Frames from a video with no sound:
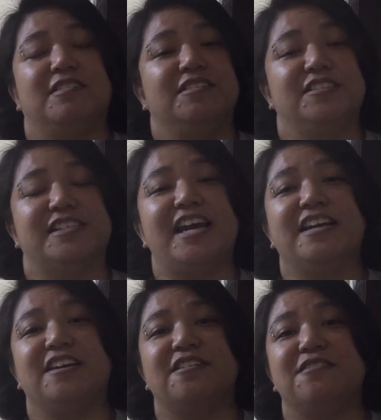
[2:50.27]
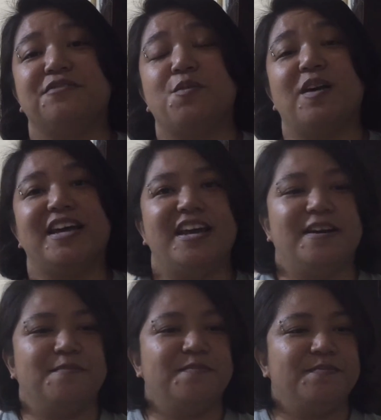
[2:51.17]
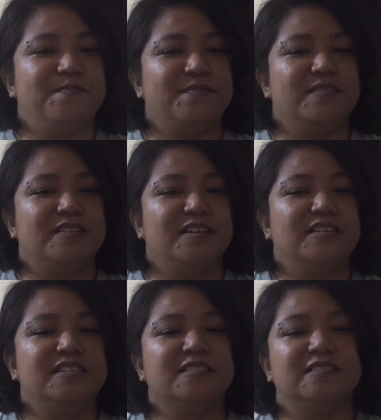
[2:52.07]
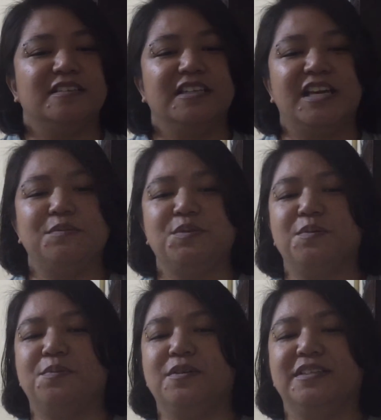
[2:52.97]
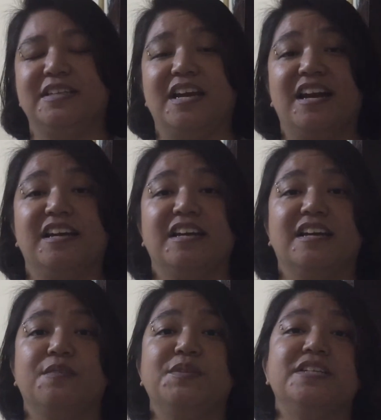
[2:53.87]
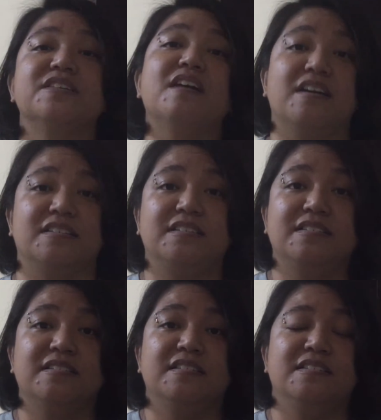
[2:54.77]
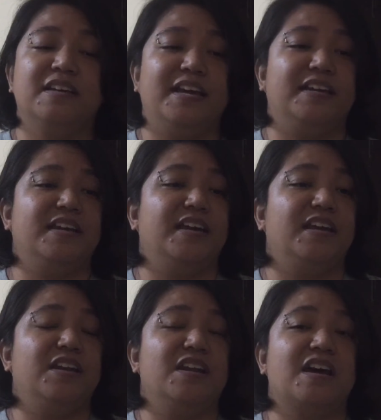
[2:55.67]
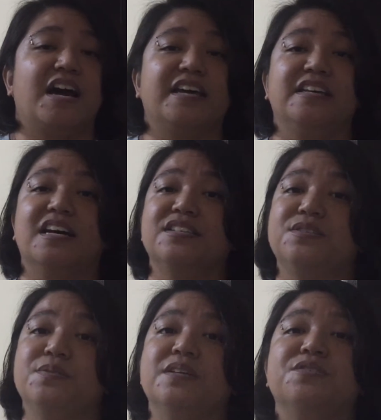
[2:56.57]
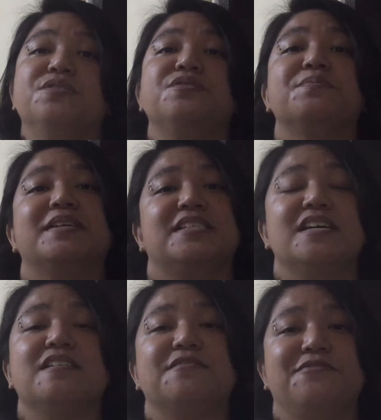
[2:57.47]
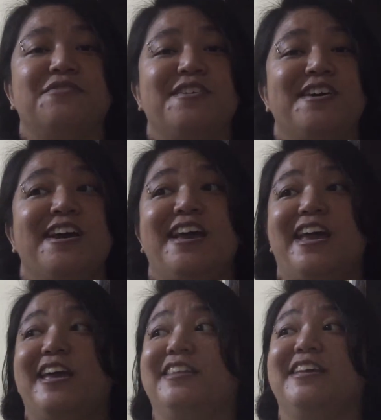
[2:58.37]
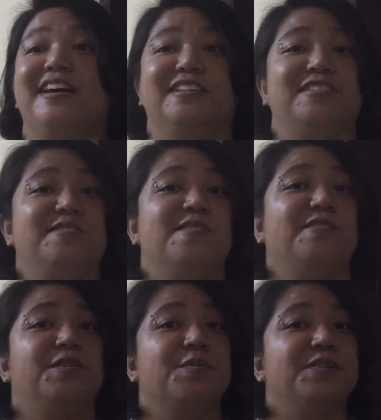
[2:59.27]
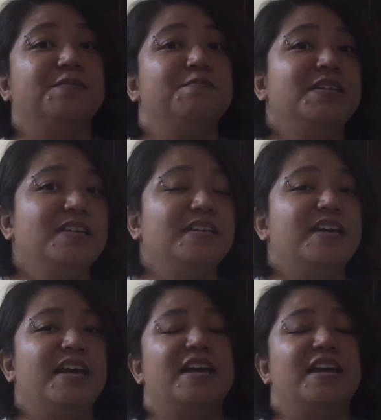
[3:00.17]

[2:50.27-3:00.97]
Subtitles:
understanding of who I am until it came to a point that we talked. And then I got to introduce myself, and they got to know the real me,